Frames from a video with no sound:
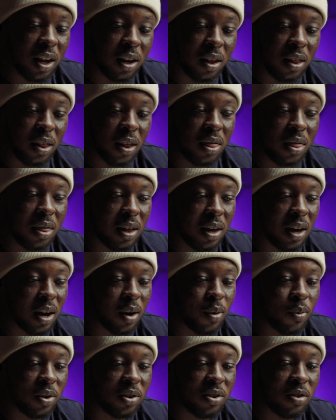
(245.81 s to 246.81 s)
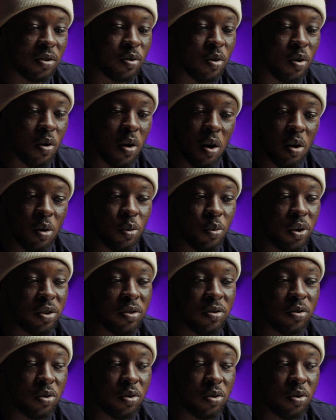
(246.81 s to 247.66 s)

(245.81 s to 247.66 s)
Another thing I wish it could always,